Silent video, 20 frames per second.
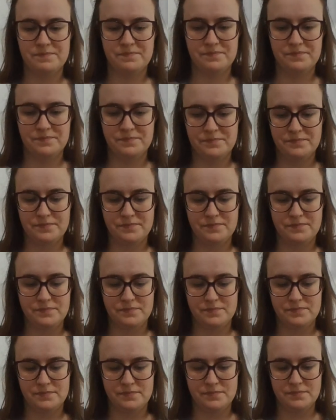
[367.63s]

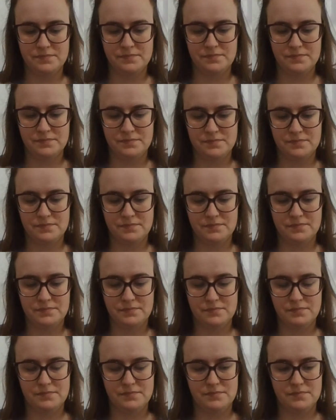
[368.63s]

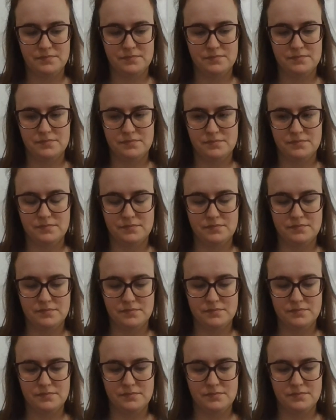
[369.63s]

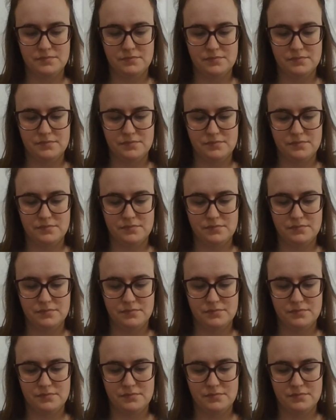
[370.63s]

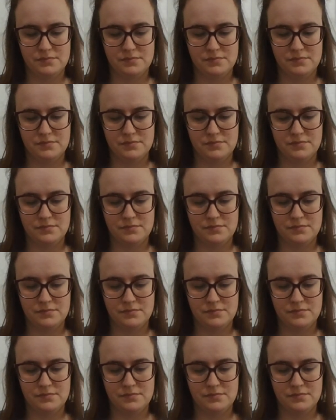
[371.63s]
Nothing is said.